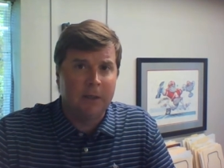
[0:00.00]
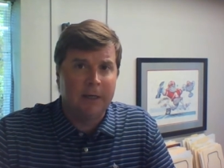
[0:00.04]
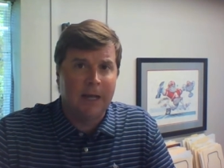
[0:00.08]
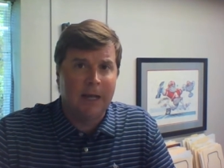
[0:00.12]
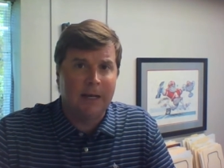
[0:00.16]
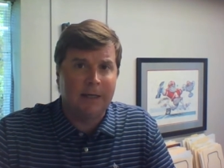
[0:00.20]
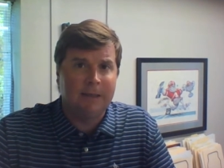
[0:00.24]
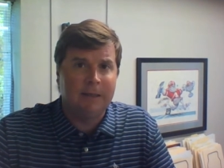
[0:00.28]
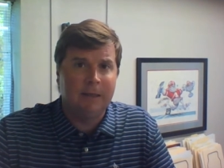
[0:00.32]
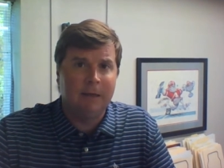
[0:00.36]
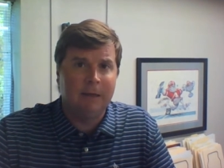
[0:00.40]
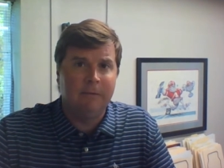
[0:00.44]
in
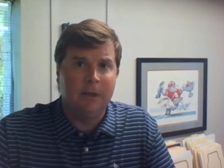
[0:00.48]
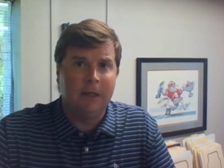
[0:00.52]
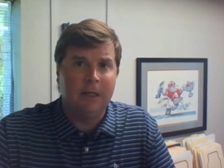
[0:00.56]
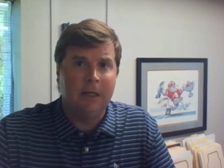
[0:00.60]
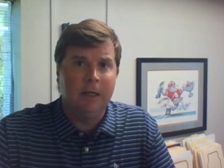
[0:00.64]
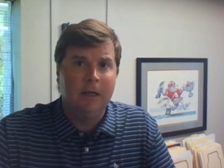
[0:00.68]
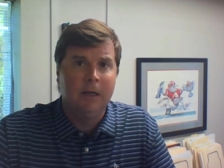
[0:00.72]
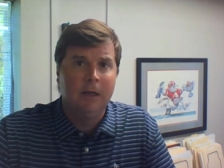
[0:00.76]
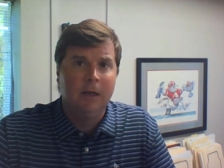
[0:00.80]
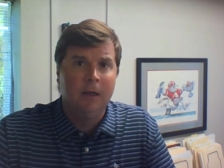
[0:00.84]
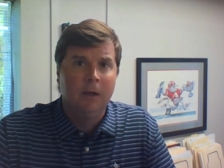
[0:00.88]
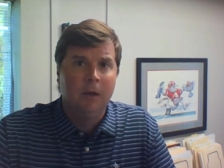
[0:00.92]
activity,
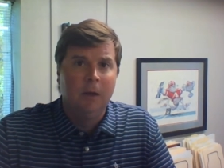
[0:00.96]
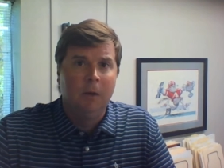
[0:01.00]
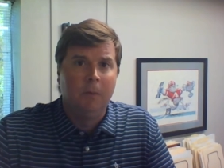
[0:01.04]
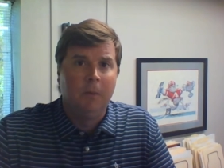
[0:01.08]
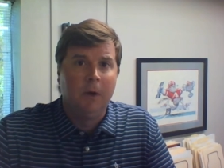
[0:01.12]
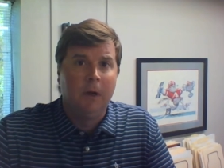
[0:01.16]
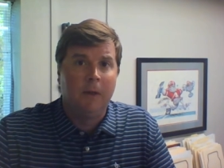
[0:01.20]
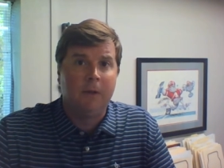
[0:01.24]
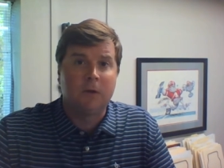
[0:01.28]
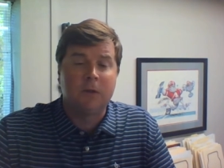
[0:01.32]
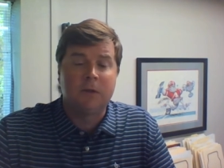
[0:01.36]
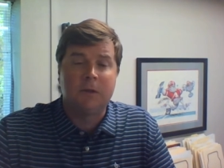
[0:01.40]

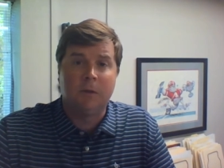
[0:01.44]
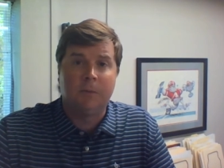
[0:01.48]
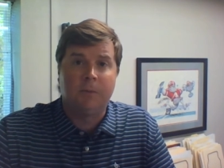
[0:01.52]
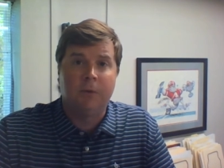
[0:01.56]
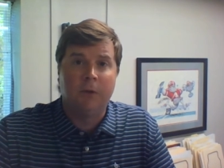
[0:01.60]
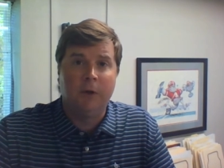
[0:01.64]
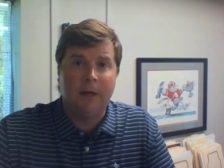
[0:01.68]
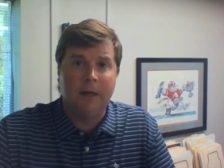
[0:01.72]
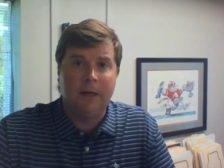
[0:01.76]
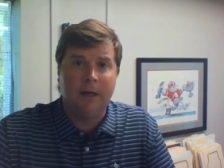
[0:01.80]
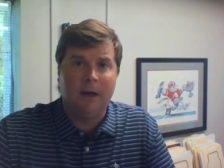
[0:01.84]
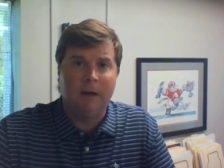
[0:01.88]
but there's still
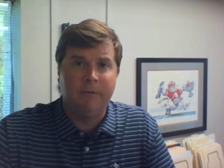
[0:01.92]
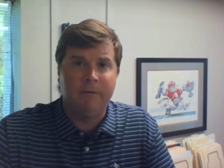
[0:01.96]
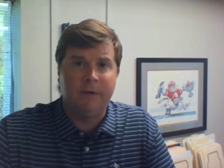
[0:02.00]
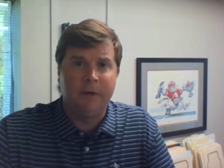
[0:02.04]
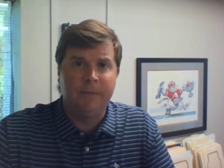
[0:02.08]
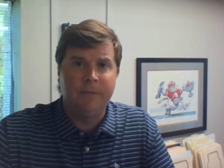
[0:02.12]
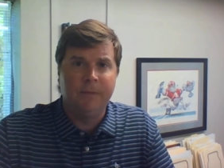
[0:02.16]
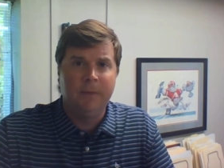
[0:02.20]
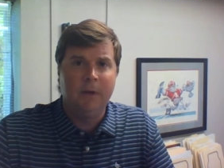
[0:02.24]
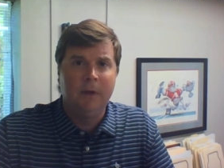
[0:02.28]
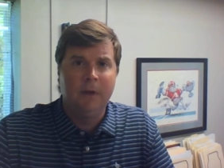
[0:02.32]
plenty of it.